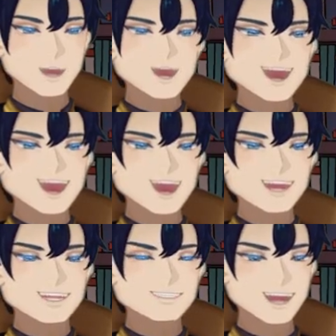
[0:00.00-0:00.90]
on!
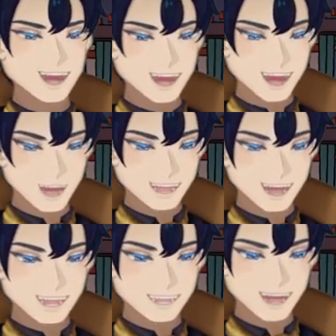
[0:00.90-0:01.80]
Mrs.
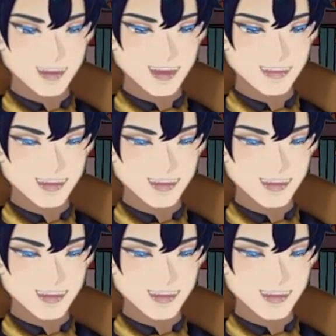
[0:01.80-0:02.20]
Aburthnot deserves